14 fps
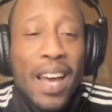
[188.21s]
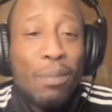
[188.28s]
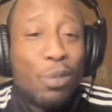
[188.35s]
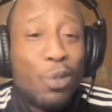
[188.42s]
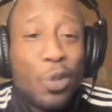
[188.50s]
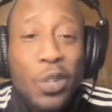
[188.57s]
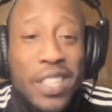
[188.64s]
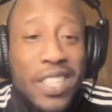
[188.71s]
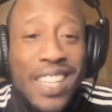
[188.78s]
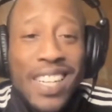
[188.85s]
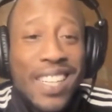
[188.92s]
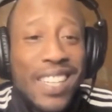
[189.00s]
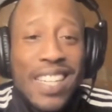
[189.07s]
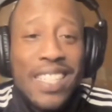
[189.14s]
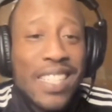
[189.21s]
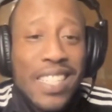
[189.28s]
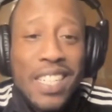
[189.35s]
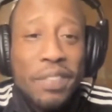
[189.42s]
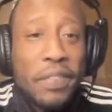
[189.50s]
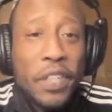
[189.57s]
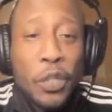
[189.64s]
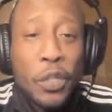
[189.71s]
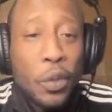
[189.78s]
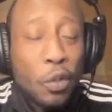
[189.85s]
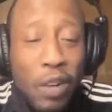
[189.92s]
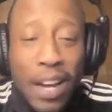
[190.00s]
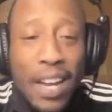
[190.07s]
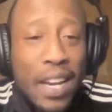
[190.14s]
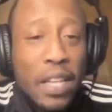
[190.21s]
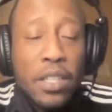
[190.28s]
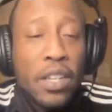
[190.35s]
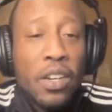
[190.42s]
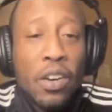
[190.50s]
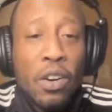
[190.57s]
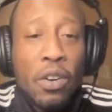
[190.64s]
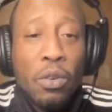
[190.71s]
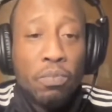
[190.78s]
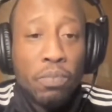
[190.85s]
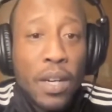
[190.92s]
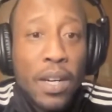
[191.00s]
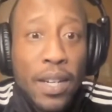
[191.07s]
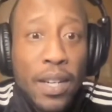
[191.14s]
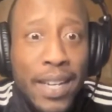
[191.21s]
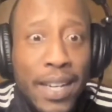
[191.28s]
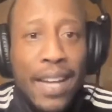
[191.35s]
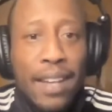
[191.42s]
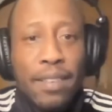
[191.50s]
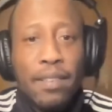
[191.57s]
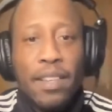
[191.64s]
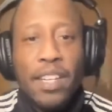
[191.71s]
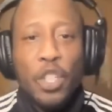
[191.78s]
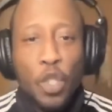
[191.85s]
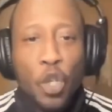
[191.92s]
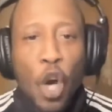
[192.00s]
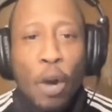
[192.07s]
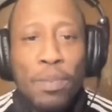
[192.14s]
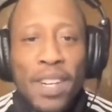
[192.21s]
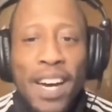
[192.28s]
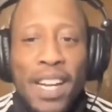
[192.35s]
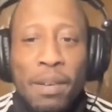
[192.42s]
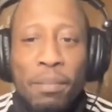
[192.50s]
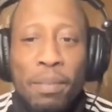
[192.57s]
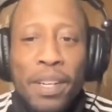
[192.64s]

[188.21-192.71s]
I'm sure he's an intense individual trying to, get his job done.